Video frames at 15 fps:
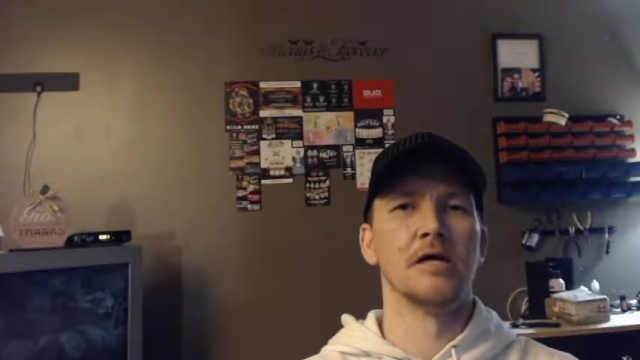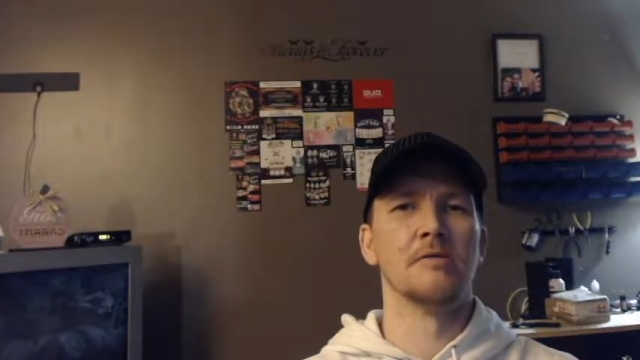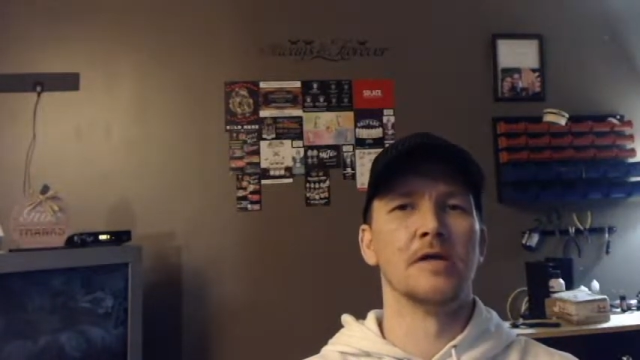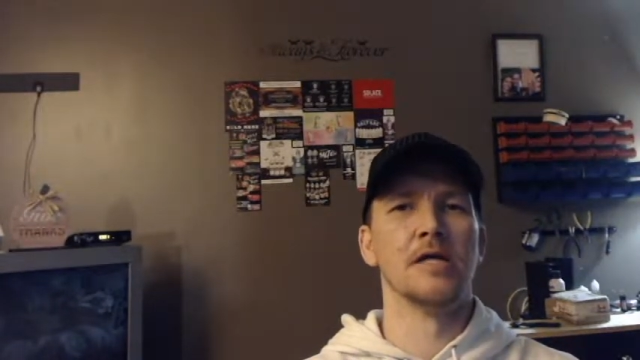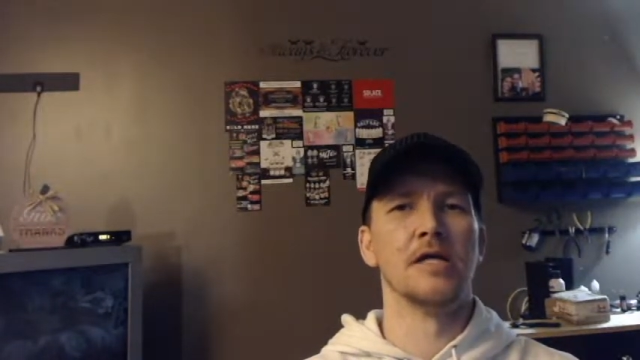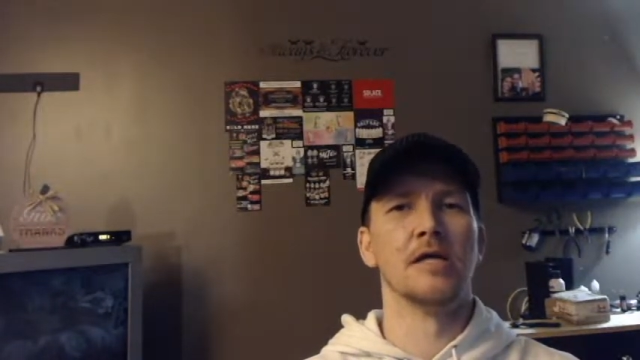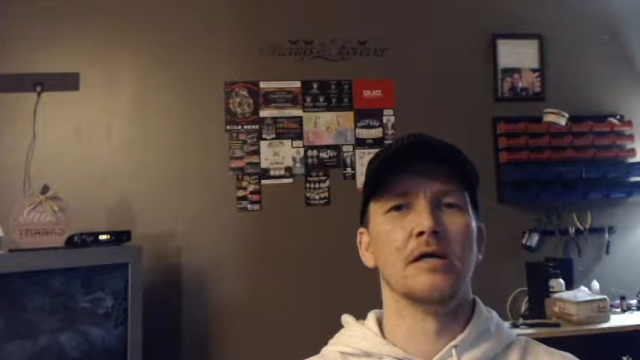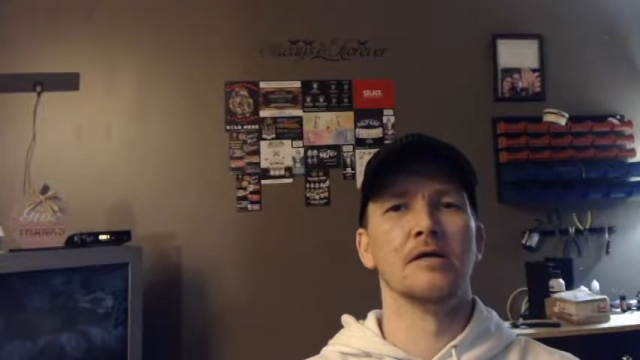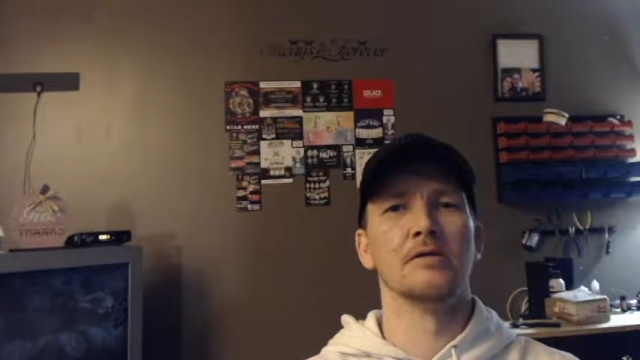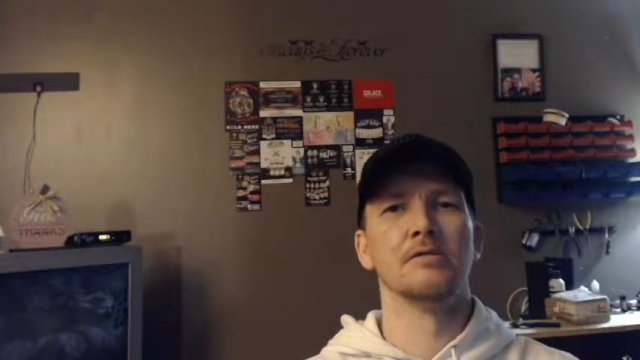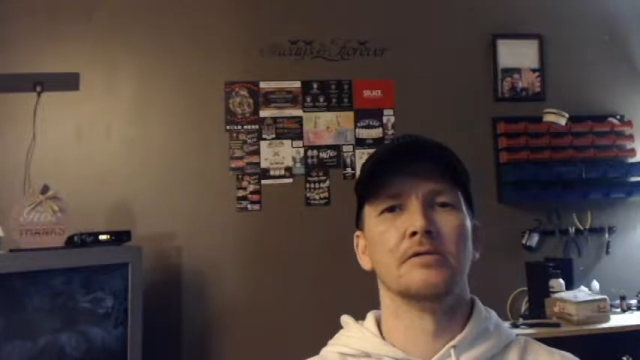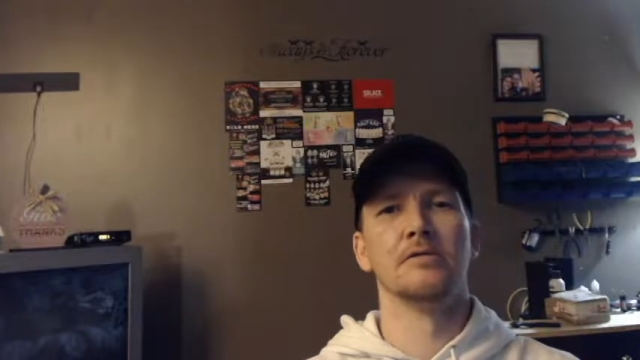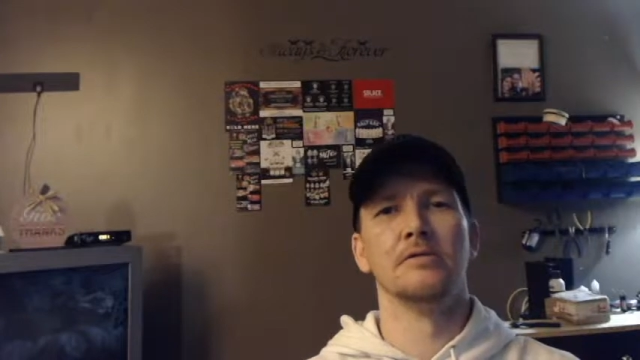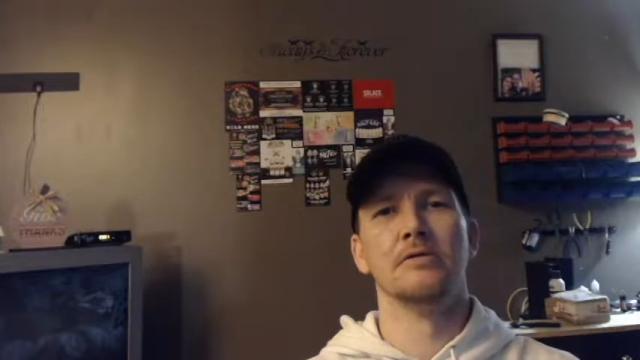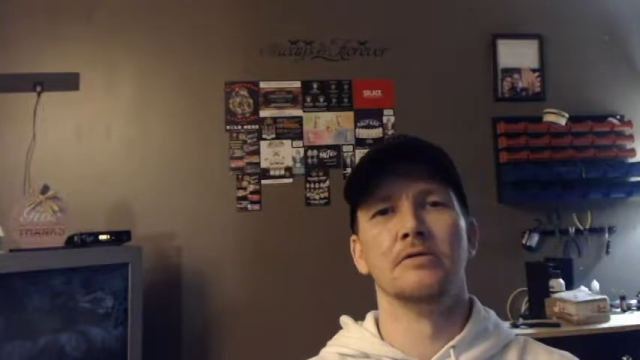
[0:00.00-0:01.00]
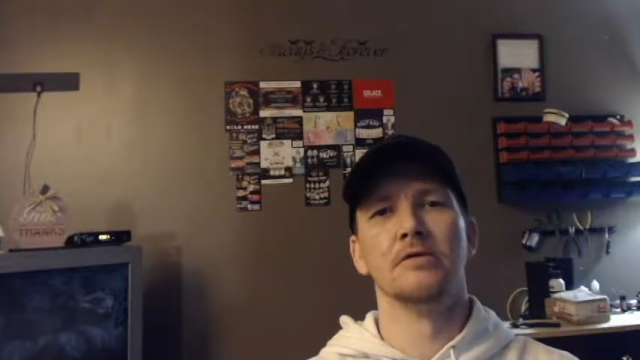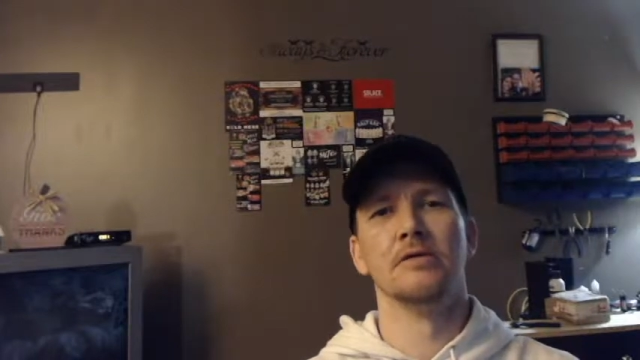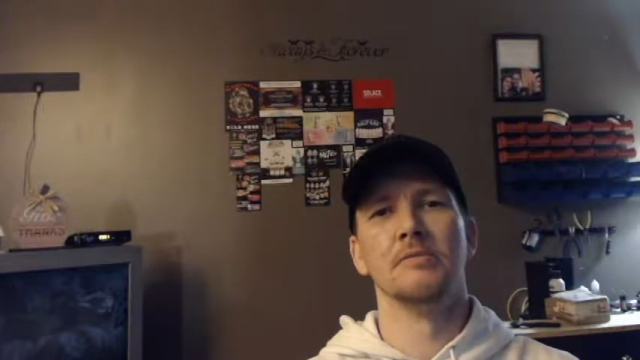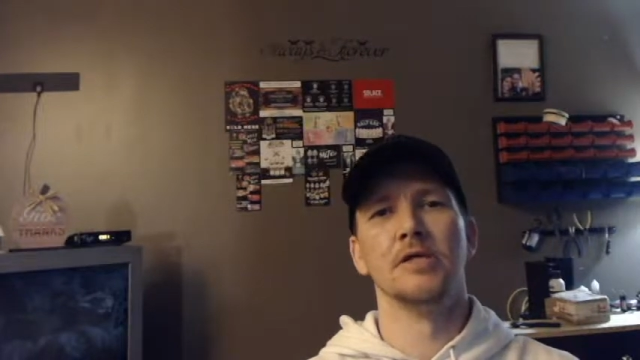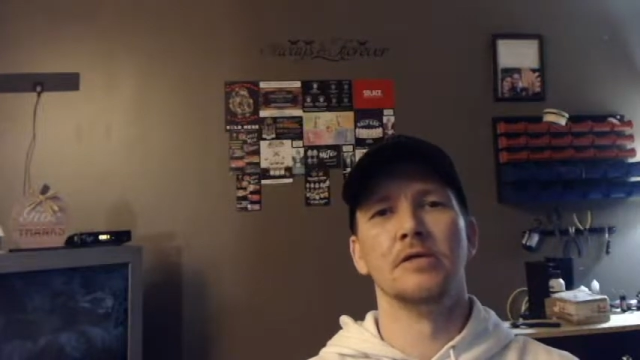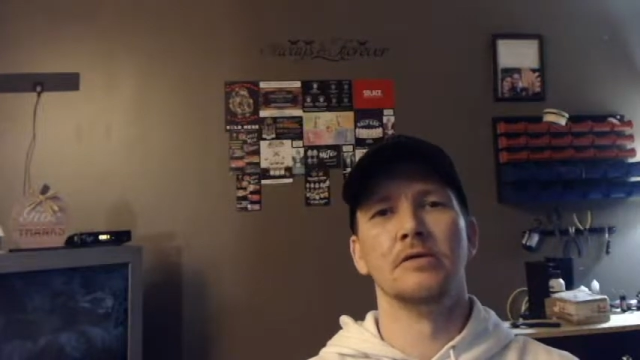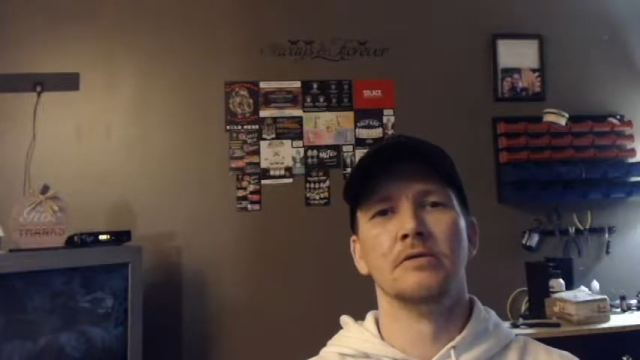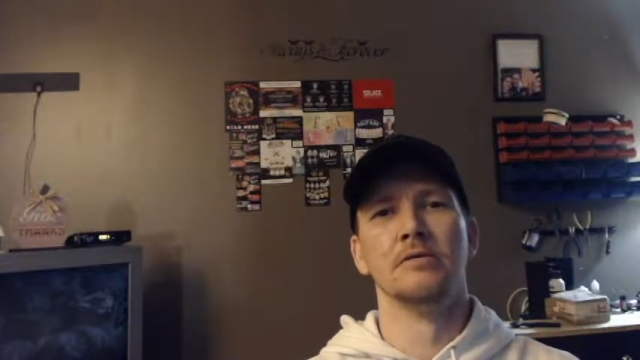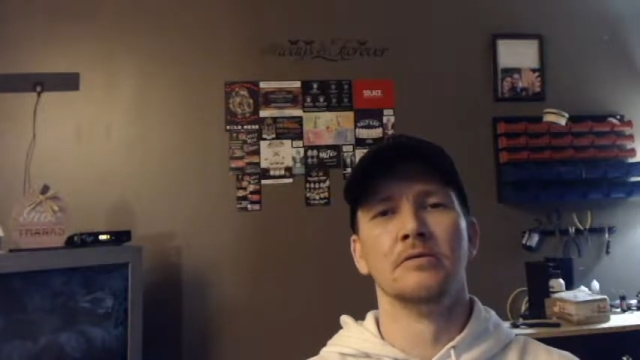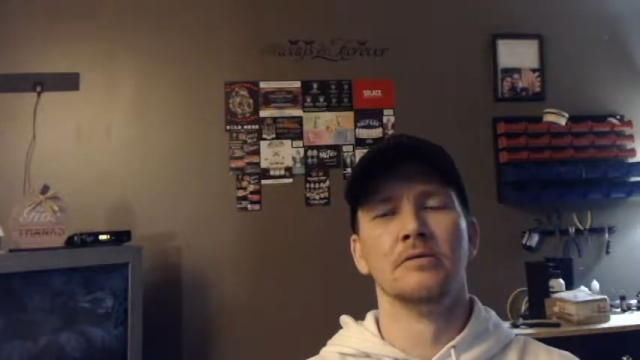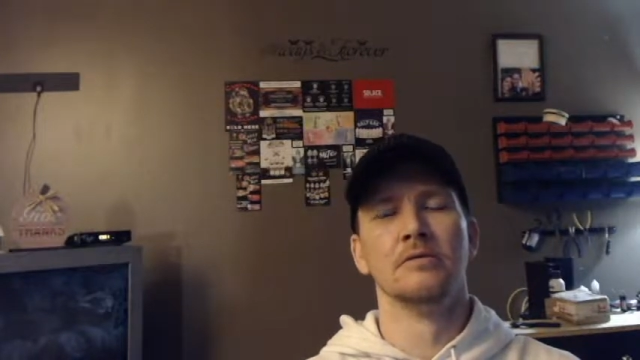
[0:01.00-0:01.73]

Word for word: that right now. You know, I mean,